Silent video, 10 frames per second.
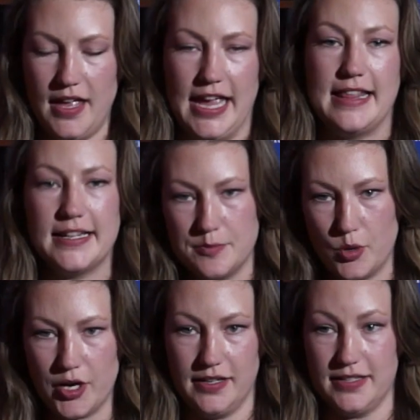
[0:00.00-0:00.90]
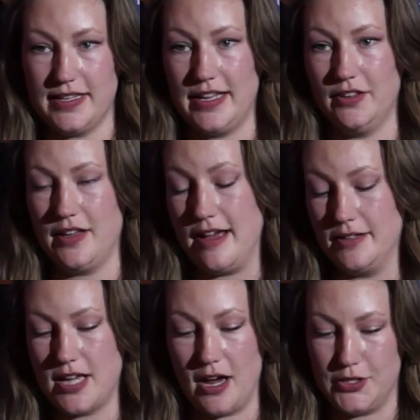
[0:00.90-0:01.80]
And that's important as I
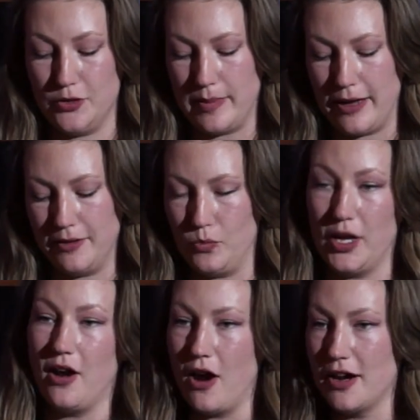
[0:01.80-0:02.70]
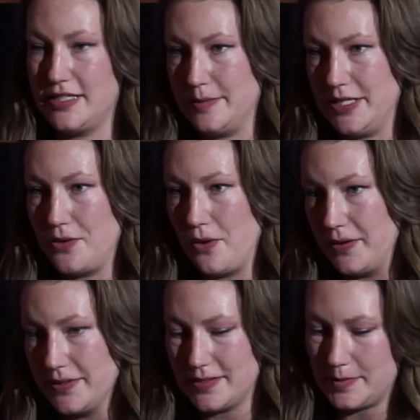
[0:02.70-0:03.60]
talk to you about what are deep sea
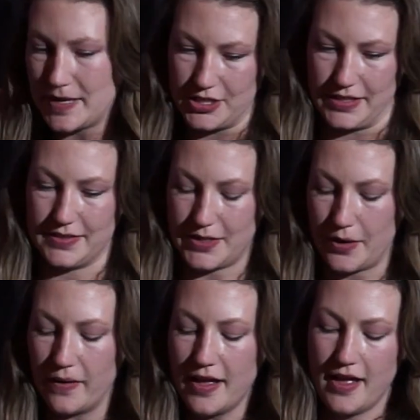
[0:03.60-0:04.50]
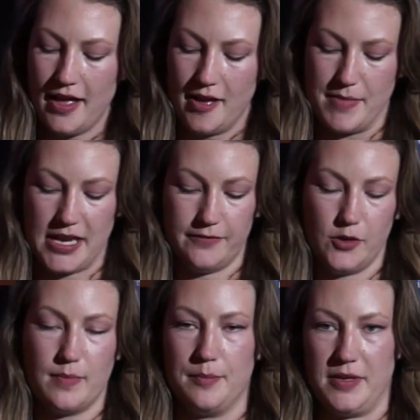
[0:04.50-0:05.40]
corals and sponges. So many of
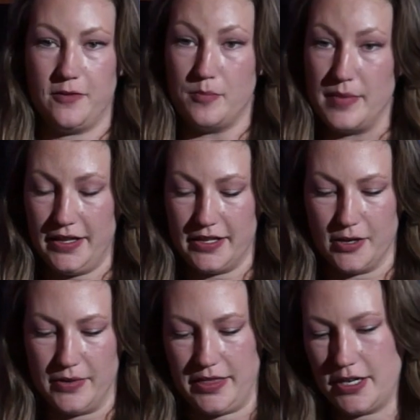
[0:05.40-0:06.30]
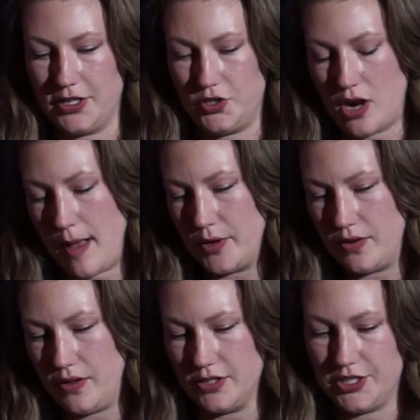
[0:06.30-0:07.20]
you might be familiar with their
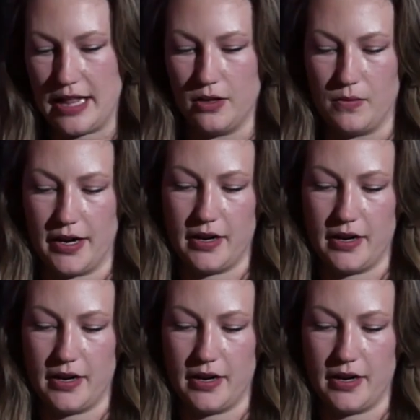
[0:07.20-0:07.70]
tropical shallow water